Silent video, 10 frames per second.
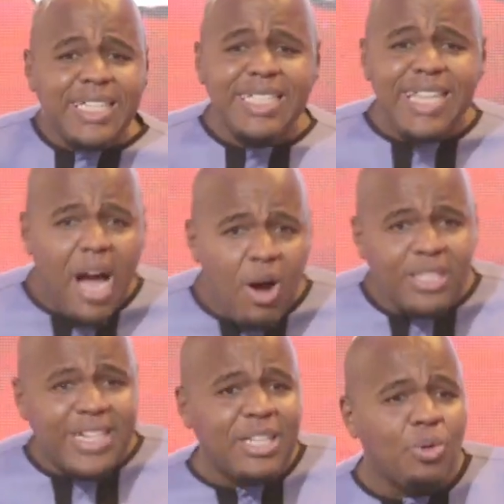down
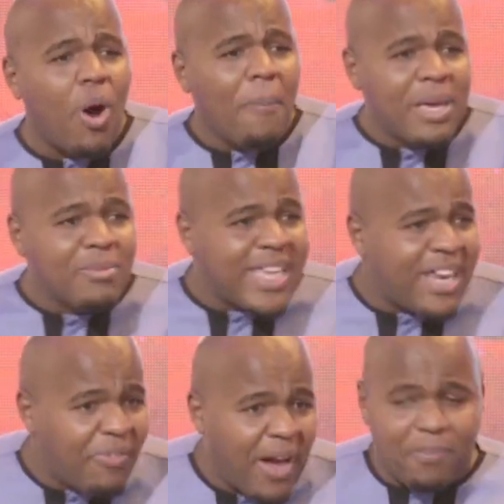trying to warm
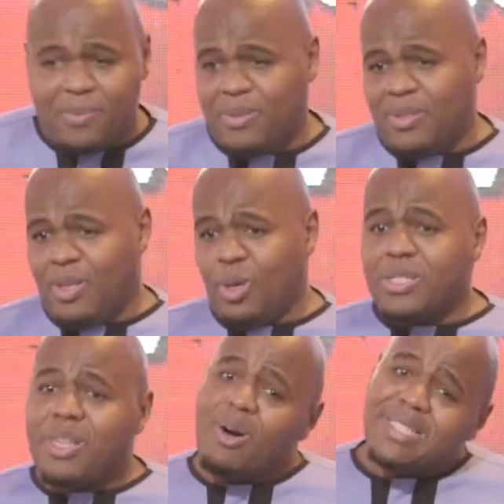himself up. Because
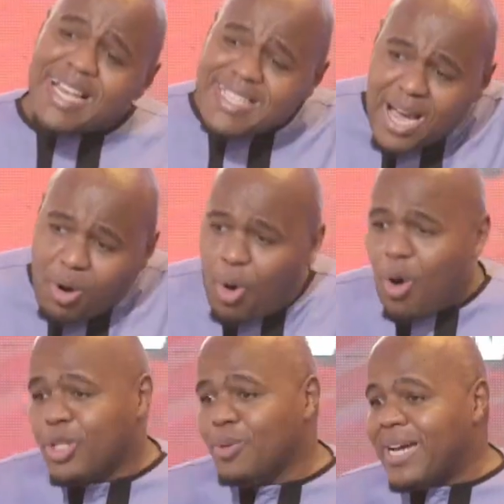the waters are
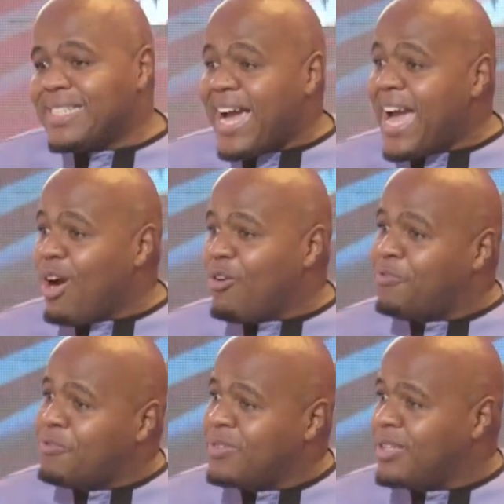cold. You might die of
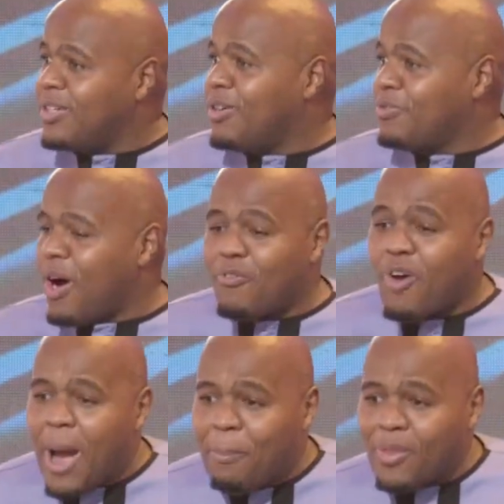
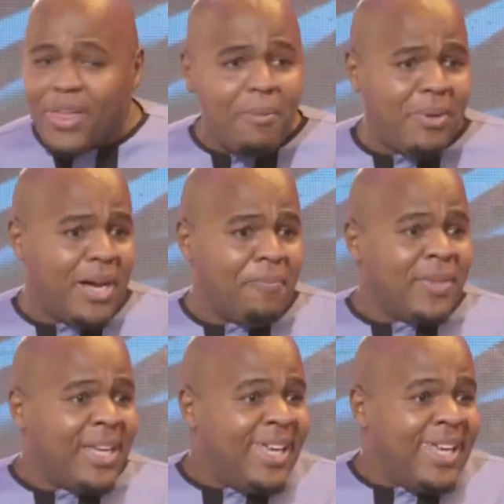hypothermia.
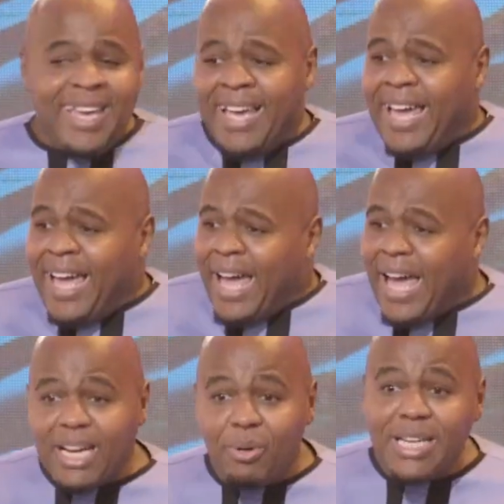
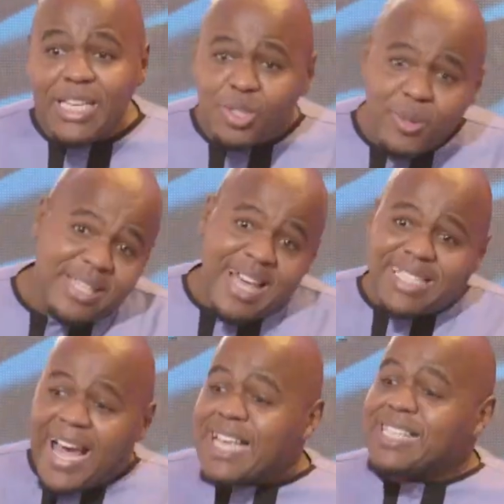And when he's doing that,
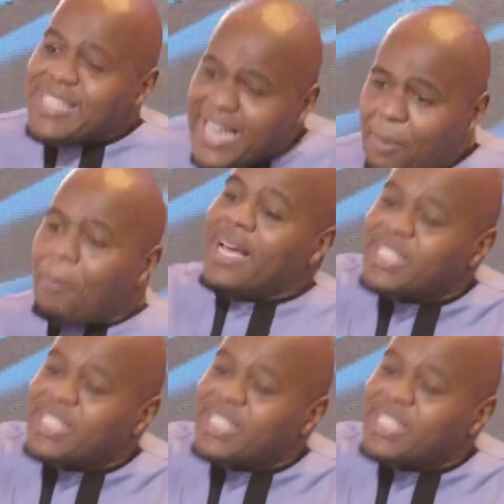a snake bites